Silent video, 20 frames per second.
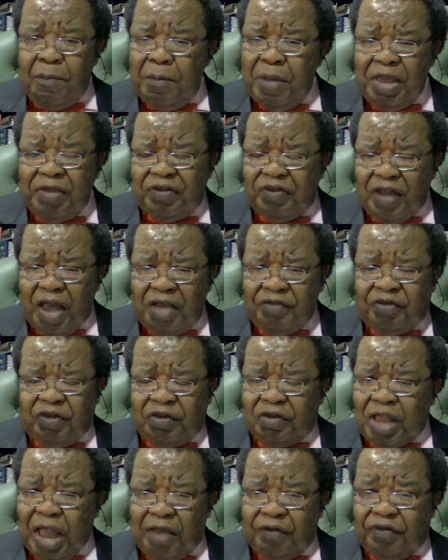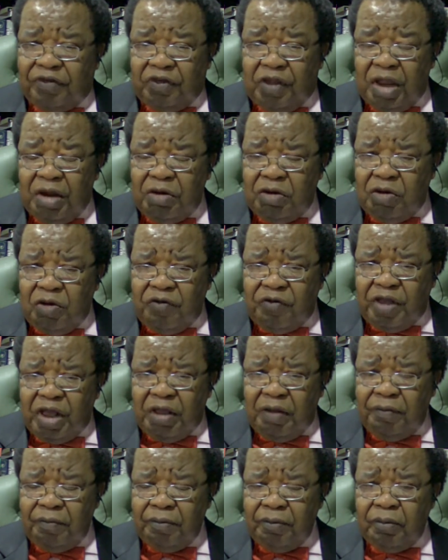missiles it can send
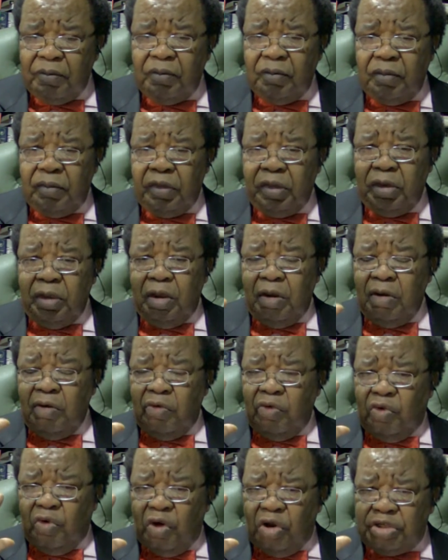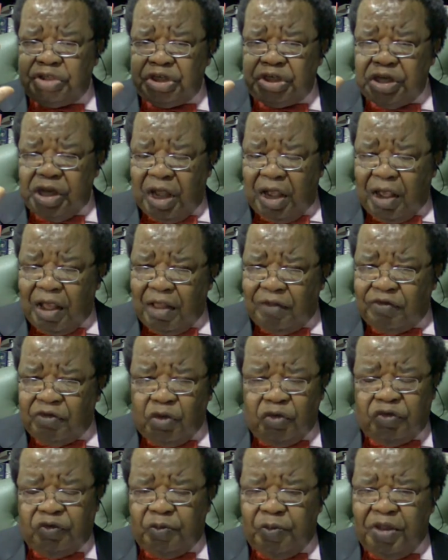over. Russia has
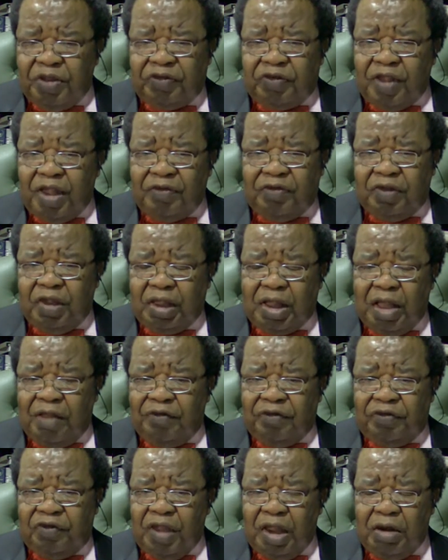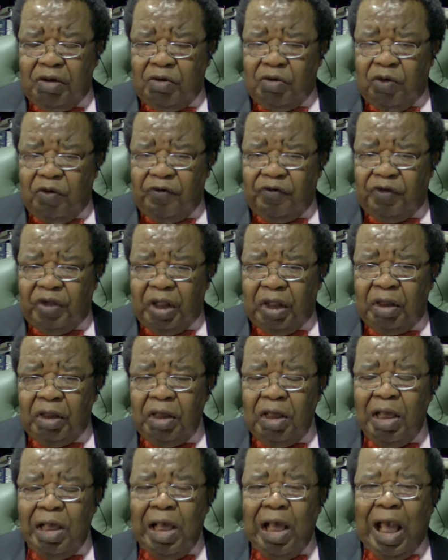those missiles it can send over,
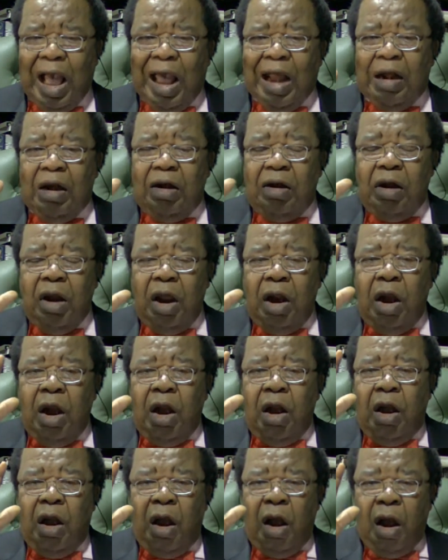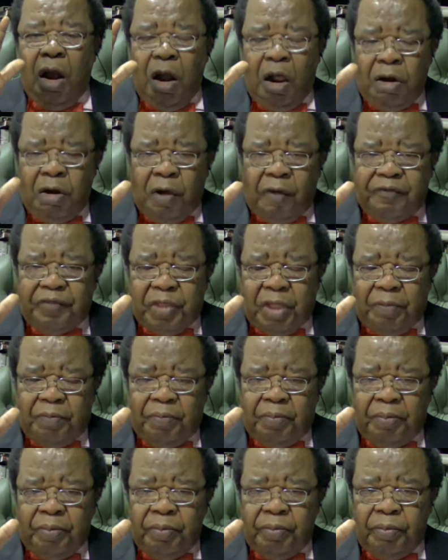and none of
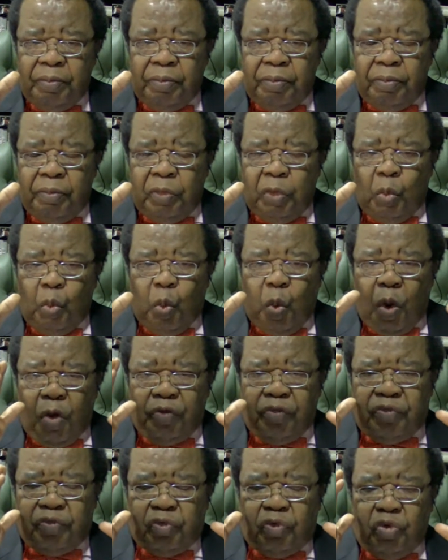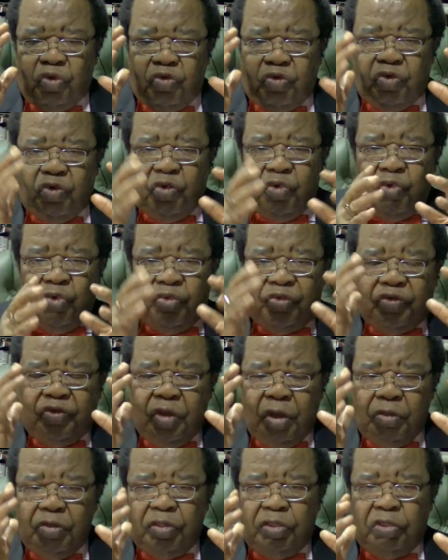them wants to
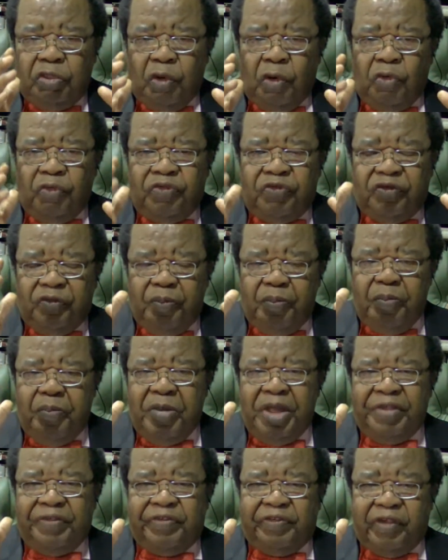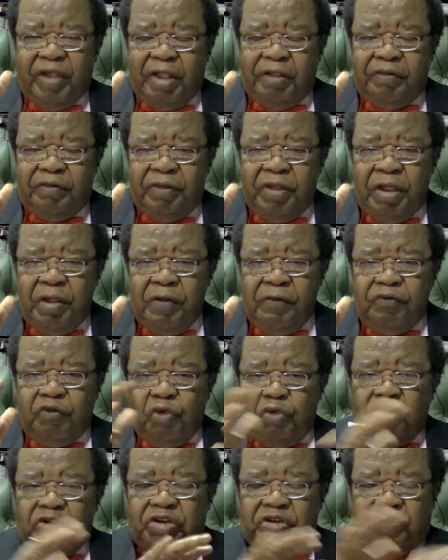use those missiles
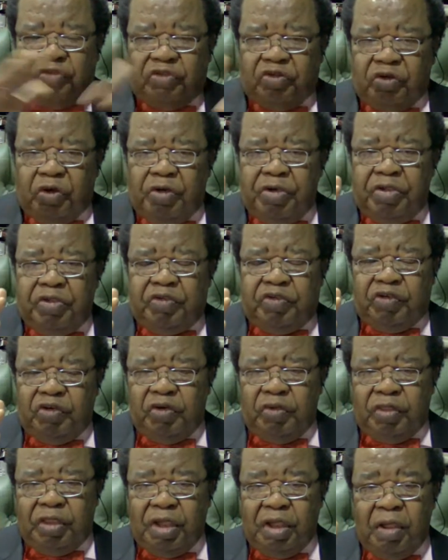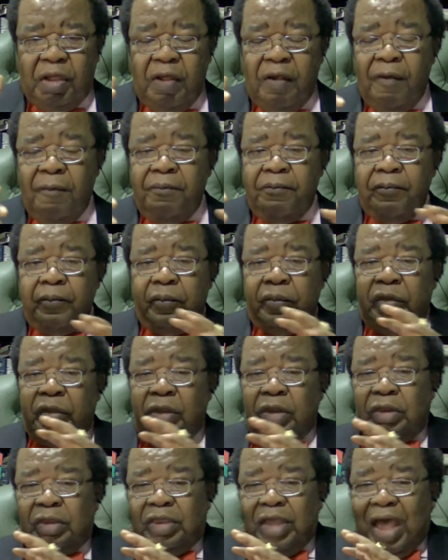to destroy each other.
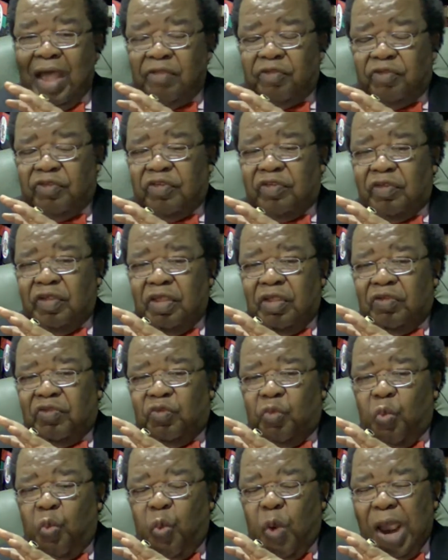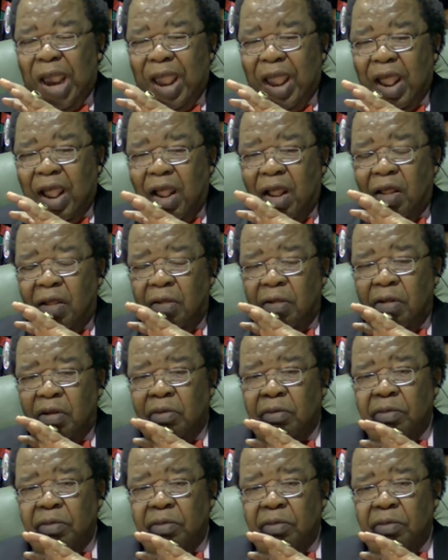That is where